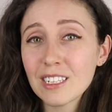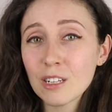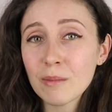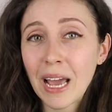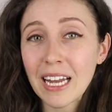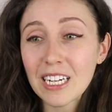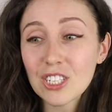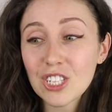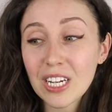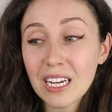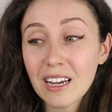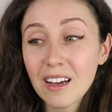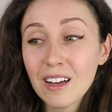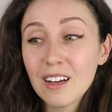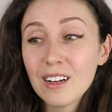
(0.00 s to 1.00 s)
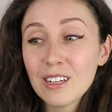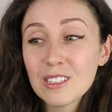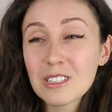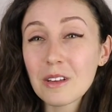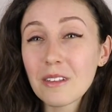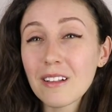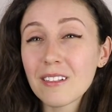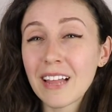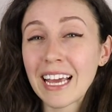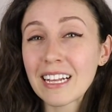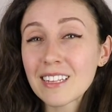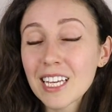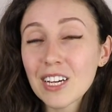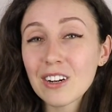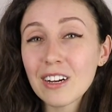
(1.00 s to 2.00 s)
they're managing. So the
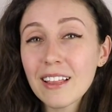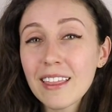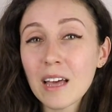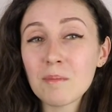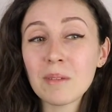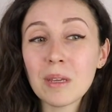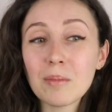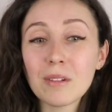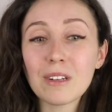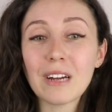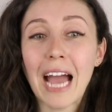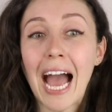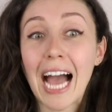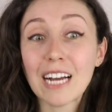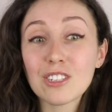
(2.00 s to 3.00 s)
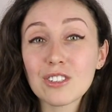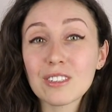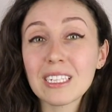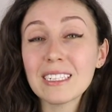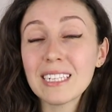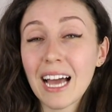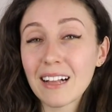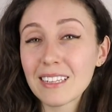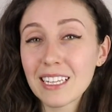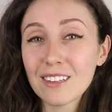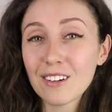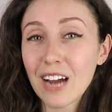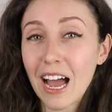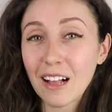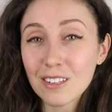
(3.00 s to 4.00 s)
likelihood that people are actually telling
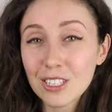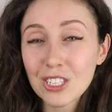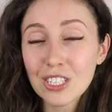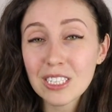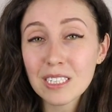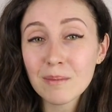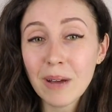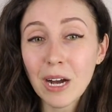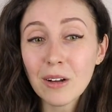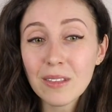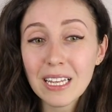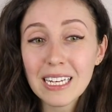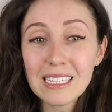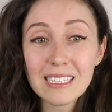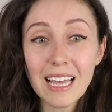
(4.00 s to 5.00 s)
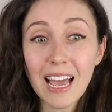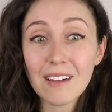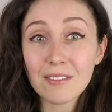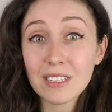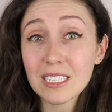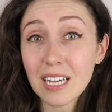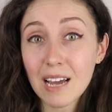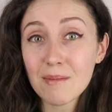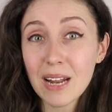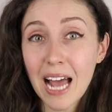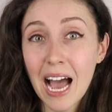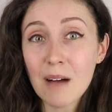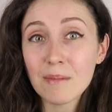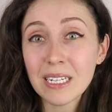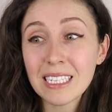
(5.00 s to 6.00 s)
their allergist about this every time it
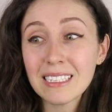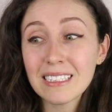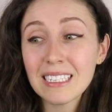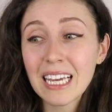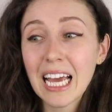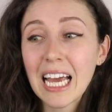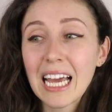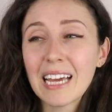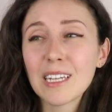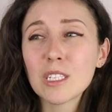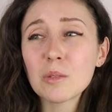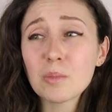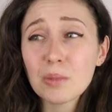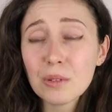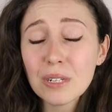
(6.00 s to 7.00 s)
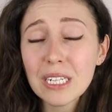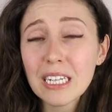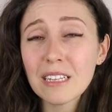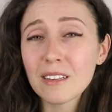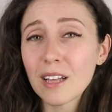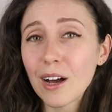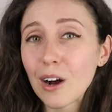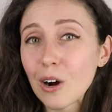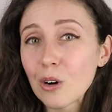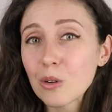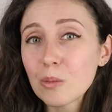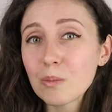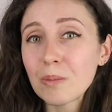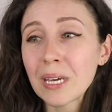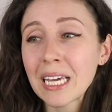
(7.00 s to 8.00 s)
happens is pretty
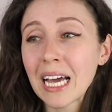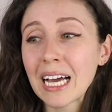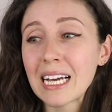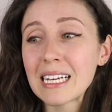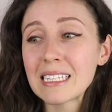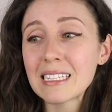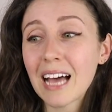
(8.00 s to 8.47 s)
low, because